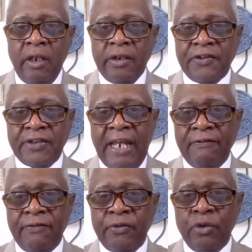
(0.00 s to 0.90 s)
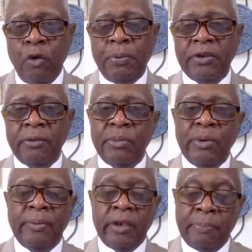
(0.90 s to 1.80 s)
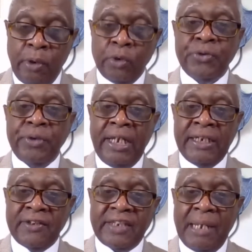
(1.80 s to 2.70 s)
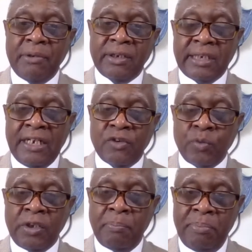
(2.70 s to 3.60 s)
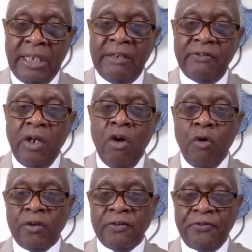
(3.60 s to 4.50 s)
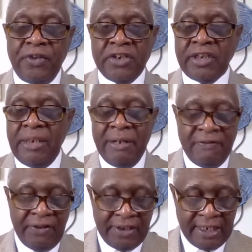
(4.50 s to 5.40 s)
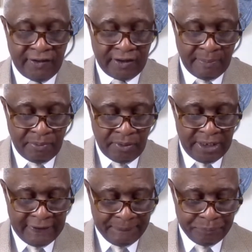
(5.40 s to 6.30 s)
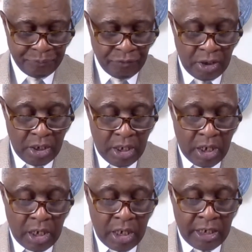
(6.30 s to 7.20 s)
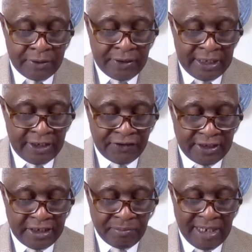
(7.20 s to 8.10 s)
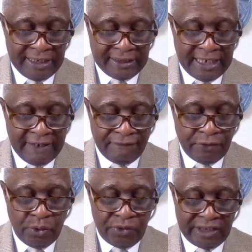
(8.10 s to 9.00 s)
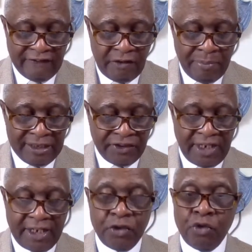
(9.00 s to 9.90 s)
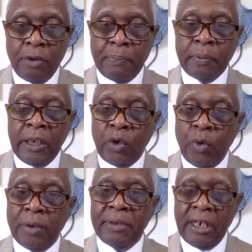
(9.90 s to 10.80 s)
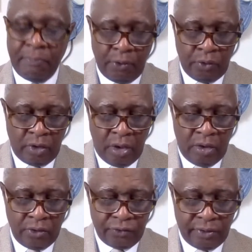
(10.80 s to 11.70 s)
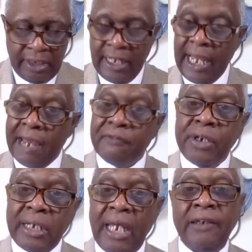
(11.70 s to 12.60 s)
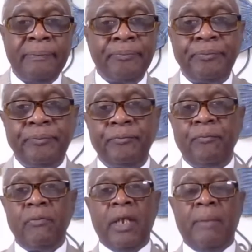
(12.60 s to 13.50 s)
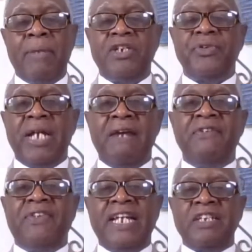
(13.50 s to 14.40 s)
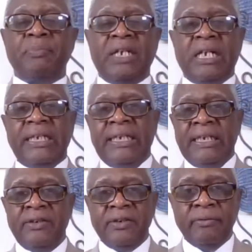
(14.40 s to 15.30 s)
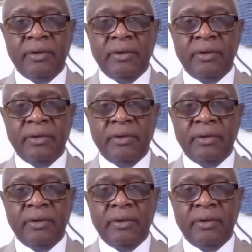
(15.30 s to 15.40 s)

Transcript: the same food. Don't put the poultry in the same containers with the beef or the fish. Keep everything separated. Then it says maintain food safety by checking your equipment and protocols every day. Make sure everything has been cleaned